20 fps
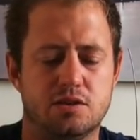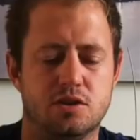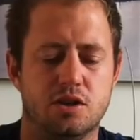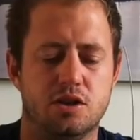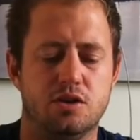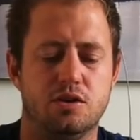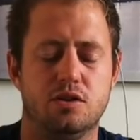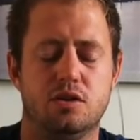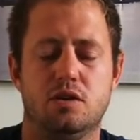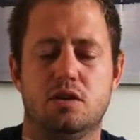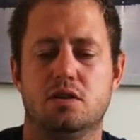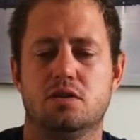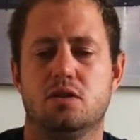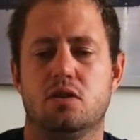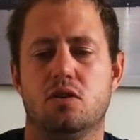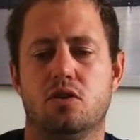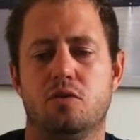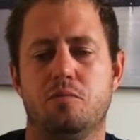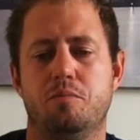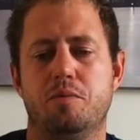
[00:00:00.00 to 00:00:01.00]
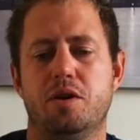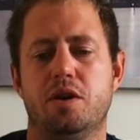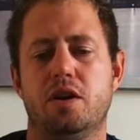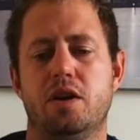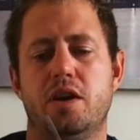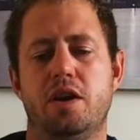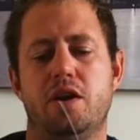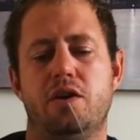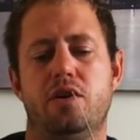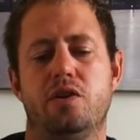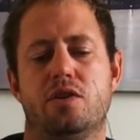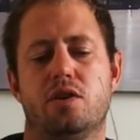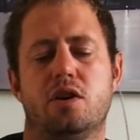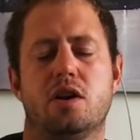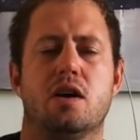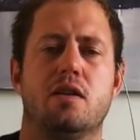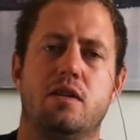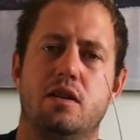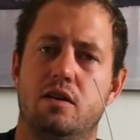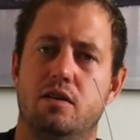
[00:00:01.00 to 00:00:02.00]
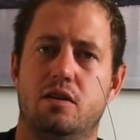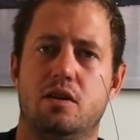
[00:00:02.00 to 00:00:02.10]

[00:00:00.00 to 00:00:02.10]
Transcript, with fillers: so there's a lot of bigger area to cover.